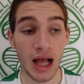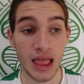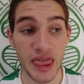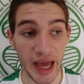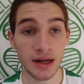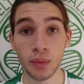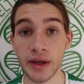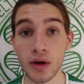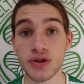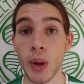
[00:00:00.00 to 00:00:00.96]
Then
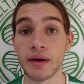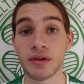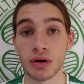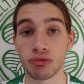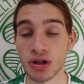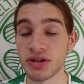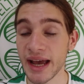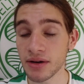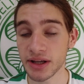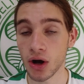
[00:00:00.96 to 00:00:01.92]
we also have Ross
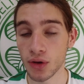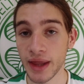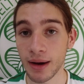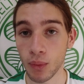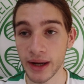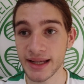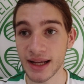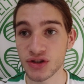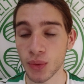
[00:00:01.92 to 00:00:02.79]
County on that weekend.